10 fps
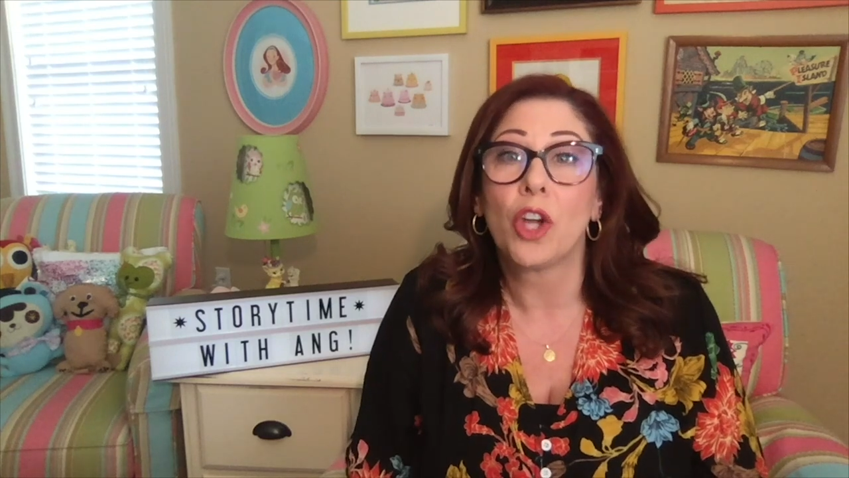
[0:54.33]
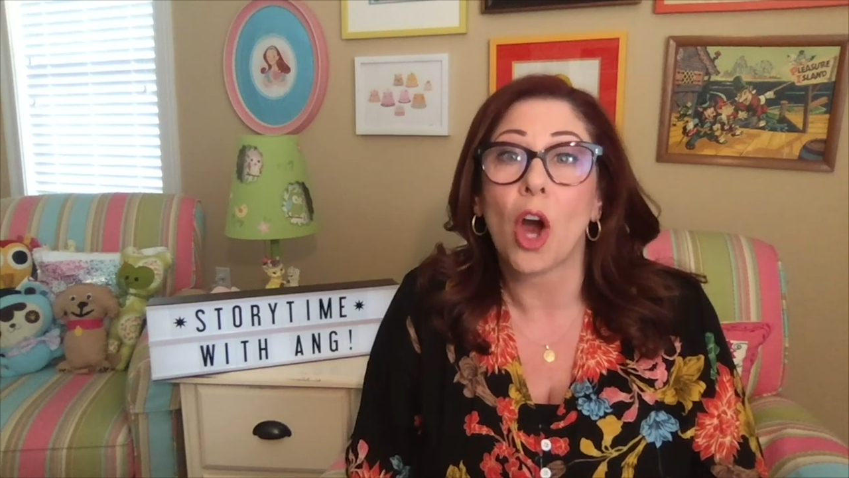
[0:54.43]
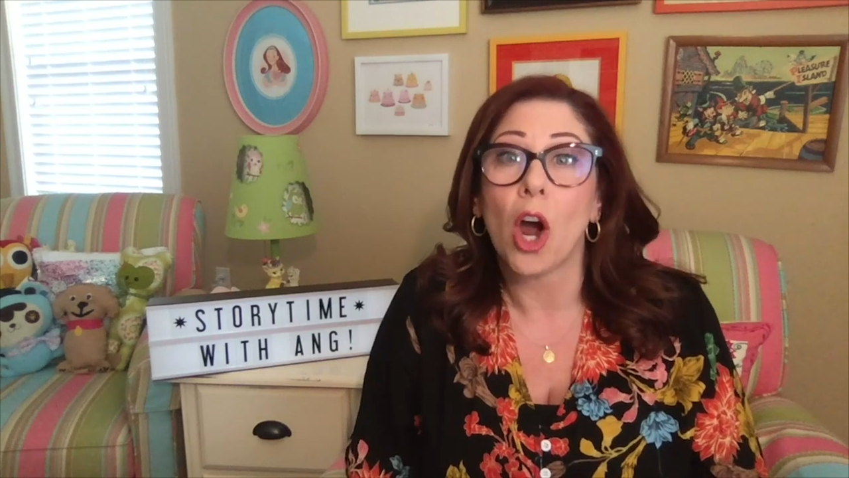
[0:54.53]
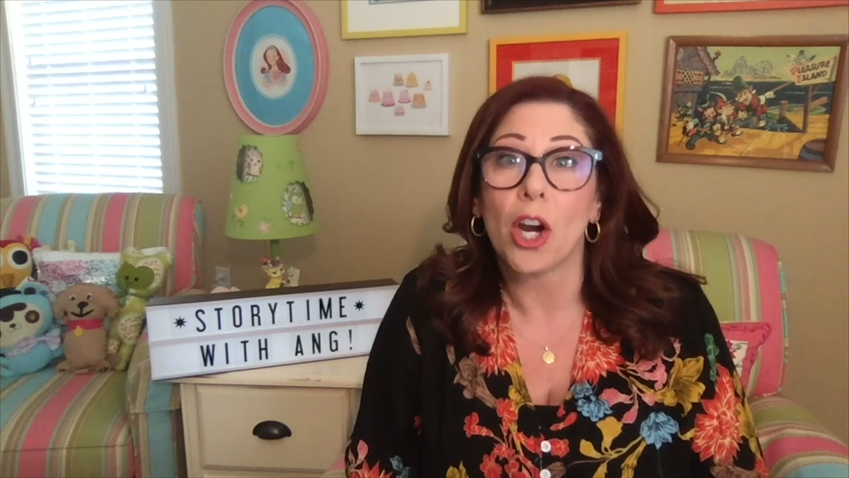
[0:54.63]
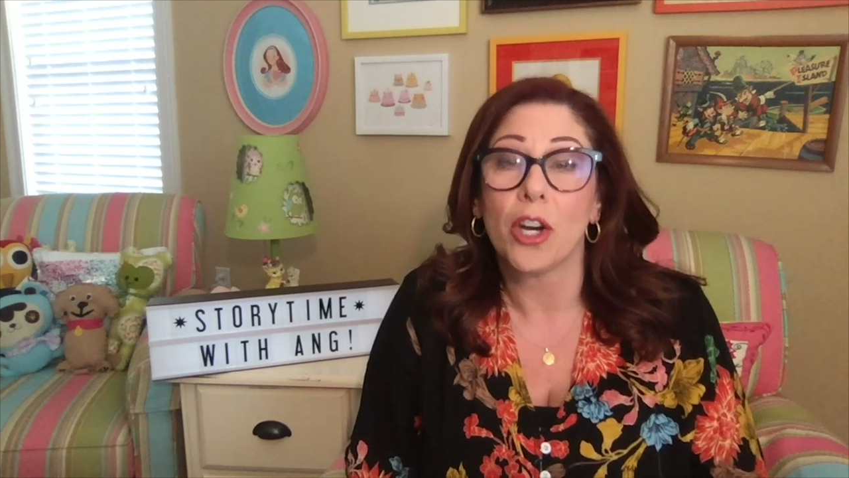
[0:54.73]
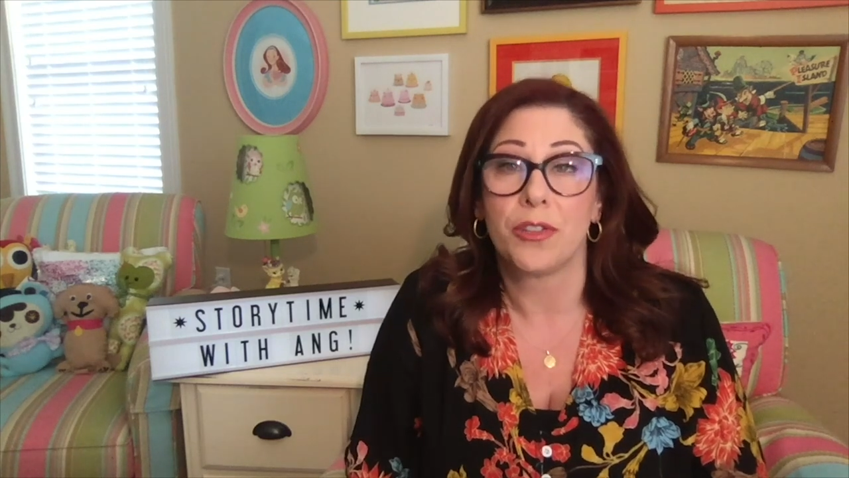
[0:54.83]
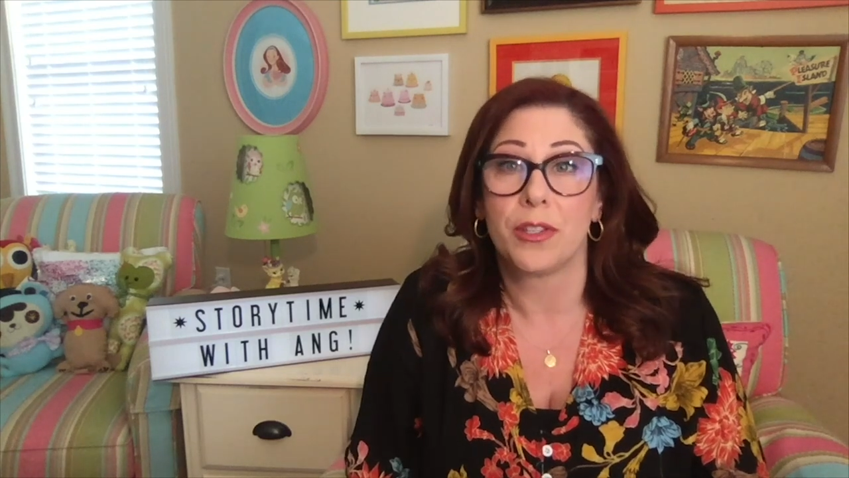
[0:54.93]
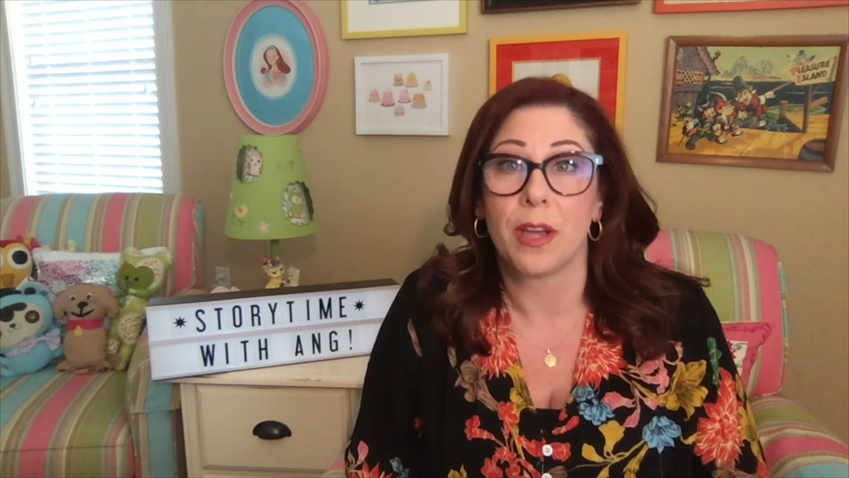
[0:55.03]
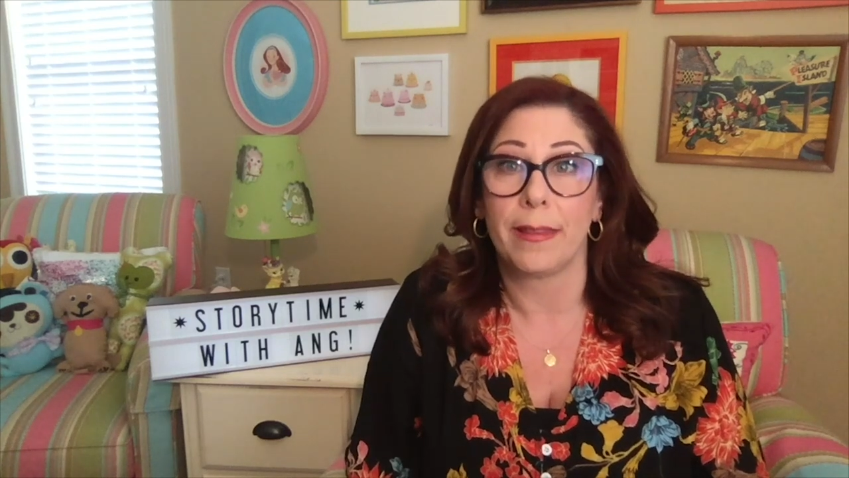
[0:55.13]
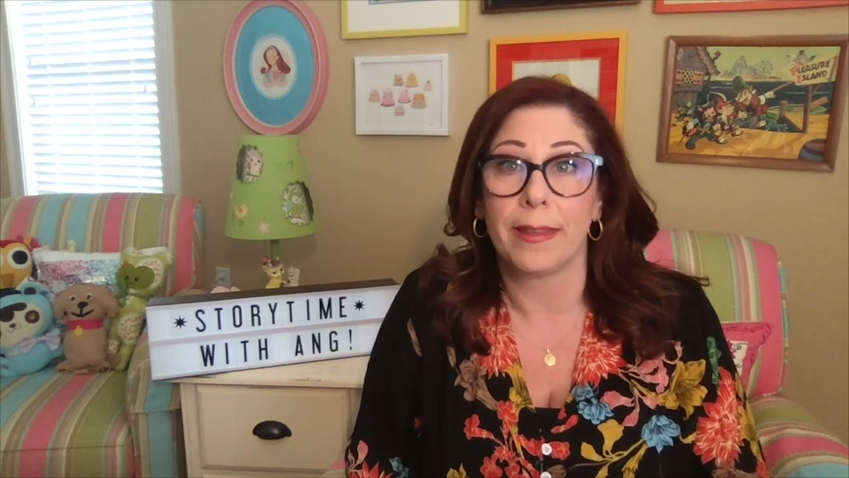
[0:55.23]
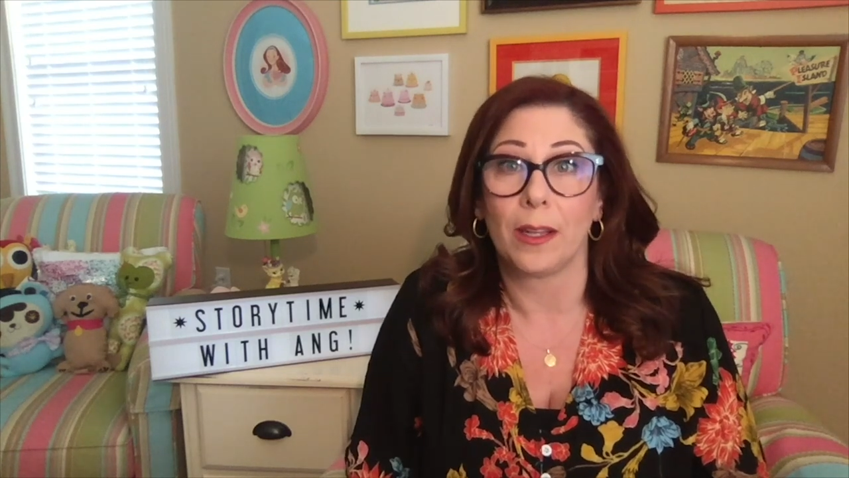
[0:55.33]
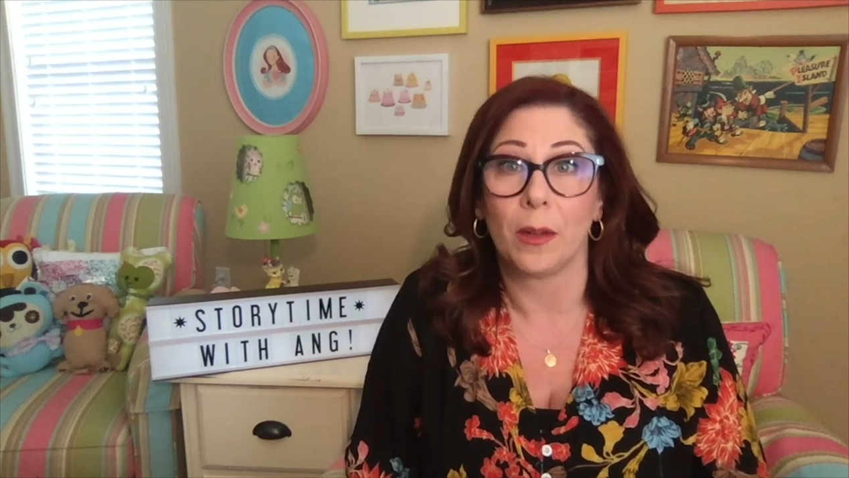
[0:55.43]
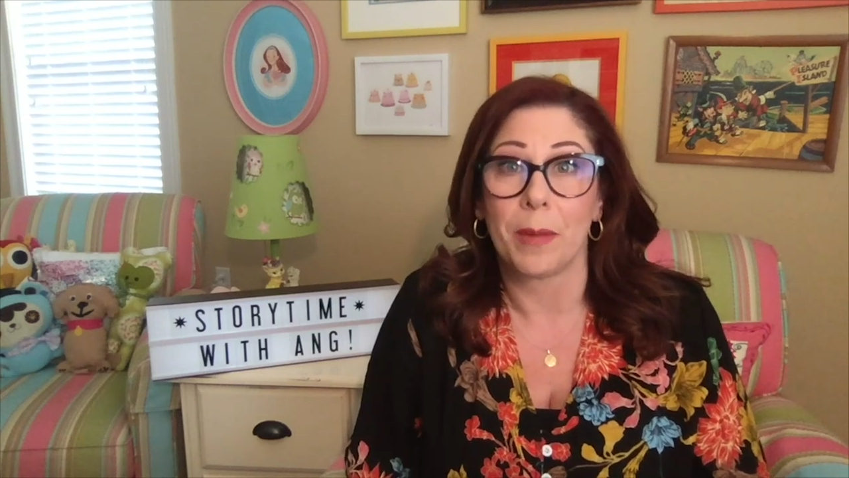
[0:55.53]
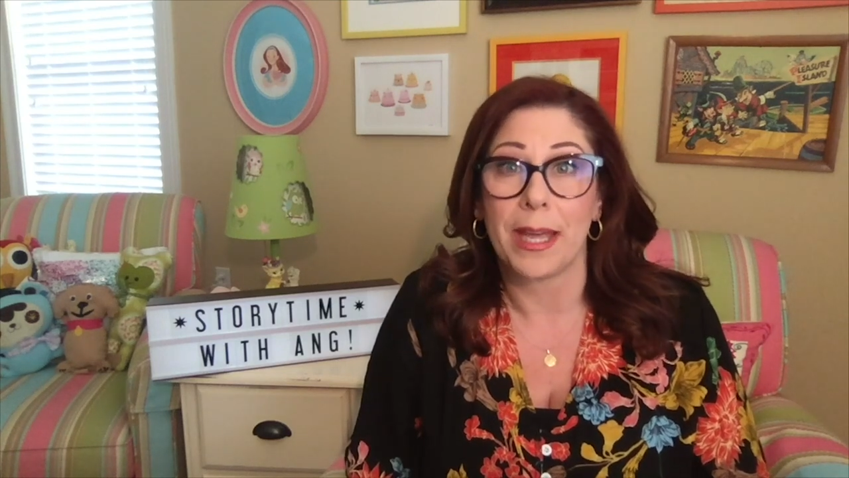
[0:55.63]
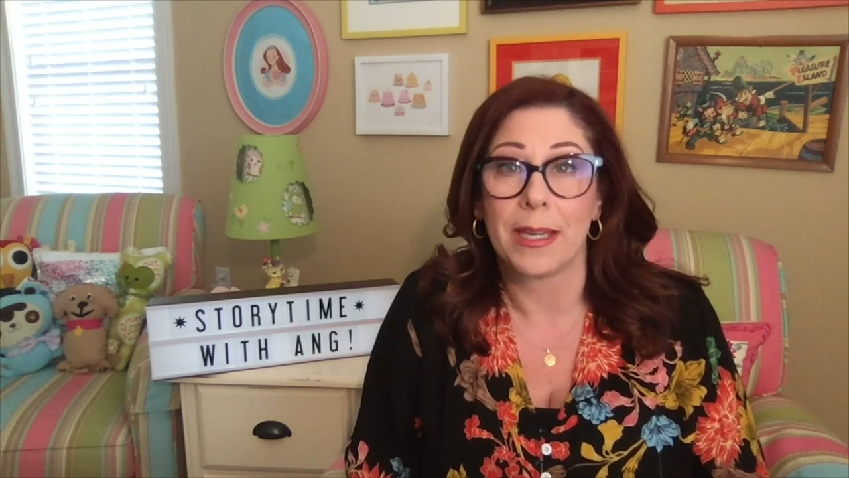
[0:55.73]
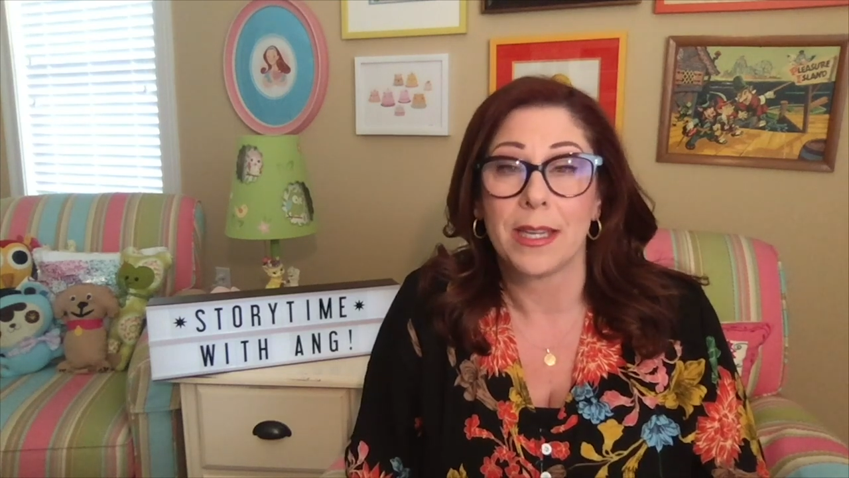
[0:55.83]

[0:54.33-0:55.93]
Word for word: yards a little bit.